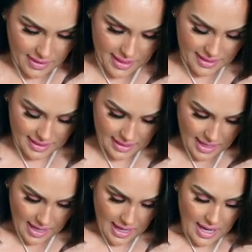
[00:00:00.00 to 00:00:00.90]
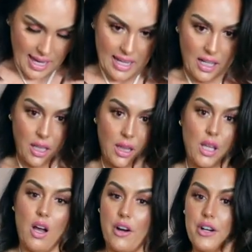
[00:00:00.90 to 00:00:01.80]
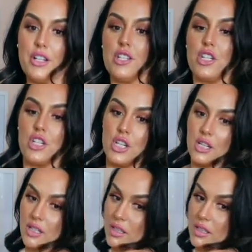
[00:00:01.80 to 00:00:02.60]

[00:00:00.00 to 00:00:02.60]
this in a large.